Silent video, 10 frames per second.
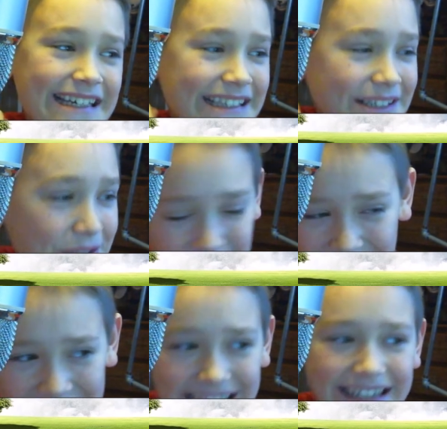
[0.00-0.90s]

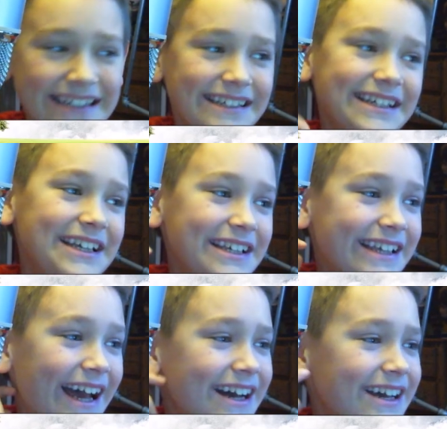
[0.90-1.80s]
Luning.
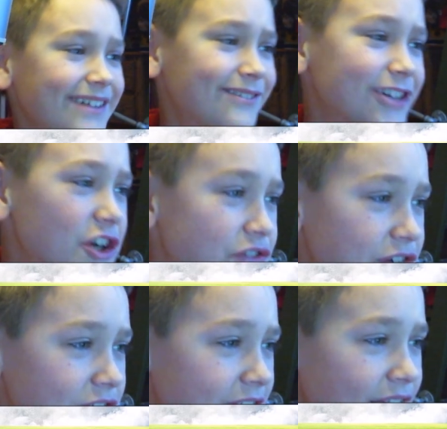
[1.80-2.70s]
Yeah, whatever.
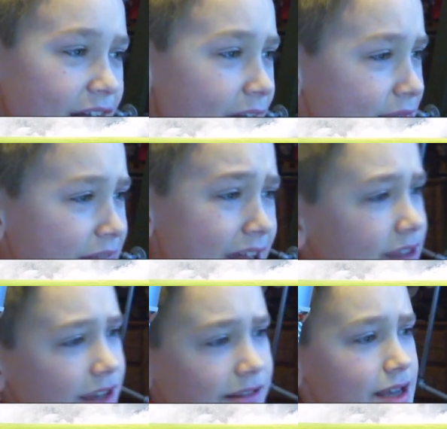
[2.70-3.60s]
That
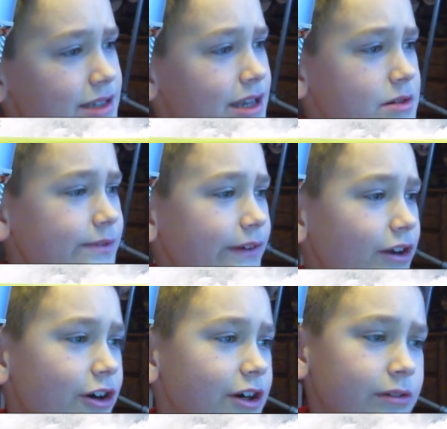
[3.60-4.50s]
that last name is really
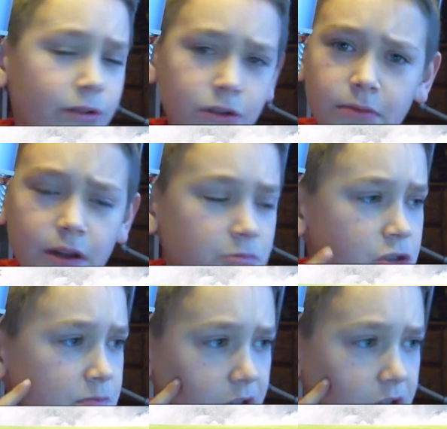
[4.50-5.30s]
hard, or might just be